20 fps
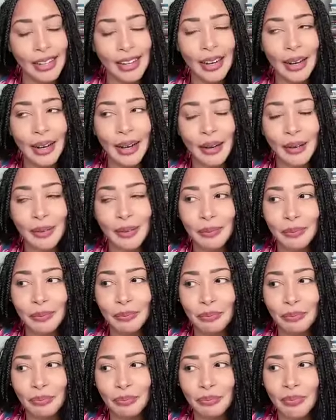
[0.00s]

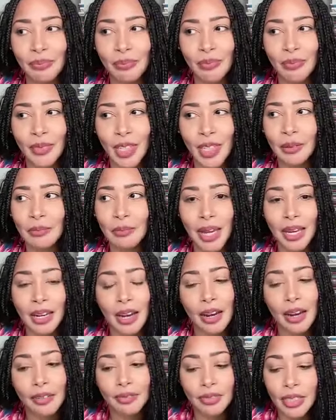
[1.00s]
um, it
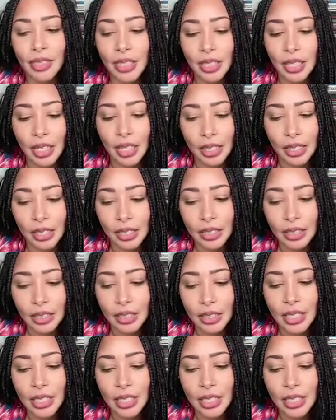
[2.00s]
made everything